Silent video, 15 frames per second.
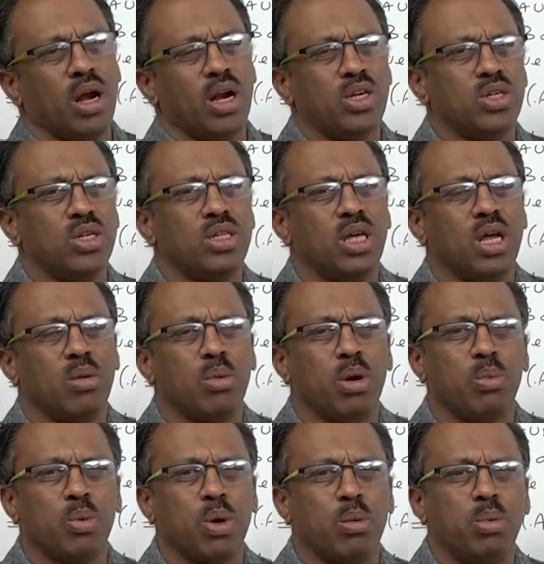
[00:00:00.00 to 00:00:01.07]
Addition theorem
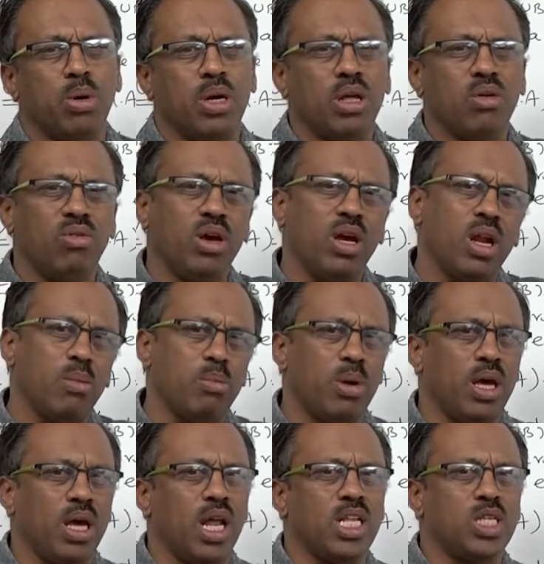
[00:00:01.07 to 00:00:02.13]
on probability we can
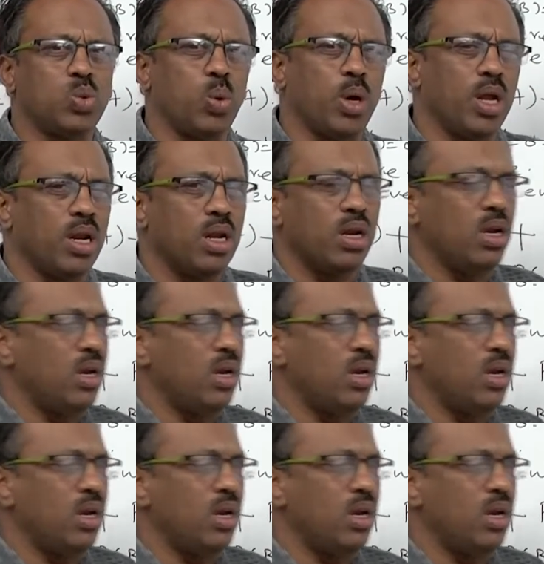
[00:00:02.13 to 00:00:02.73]
apply elsewhere.